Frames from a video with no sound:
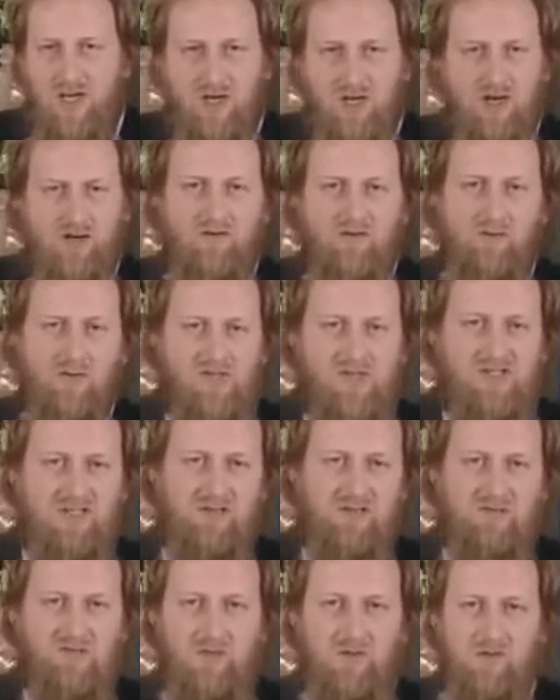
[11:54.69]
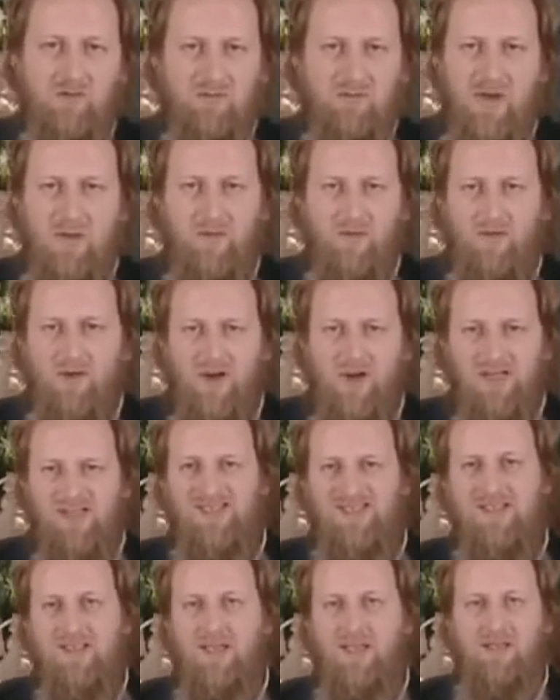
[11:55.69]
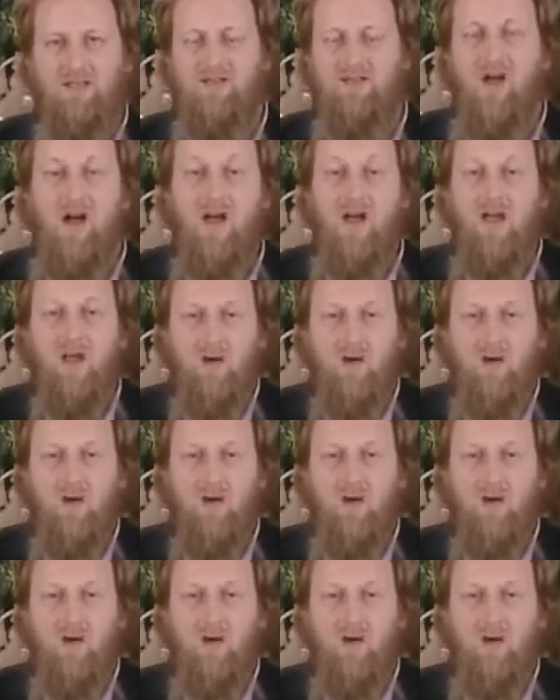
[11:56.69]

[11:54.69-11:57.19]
of Muslims who have memorized the entire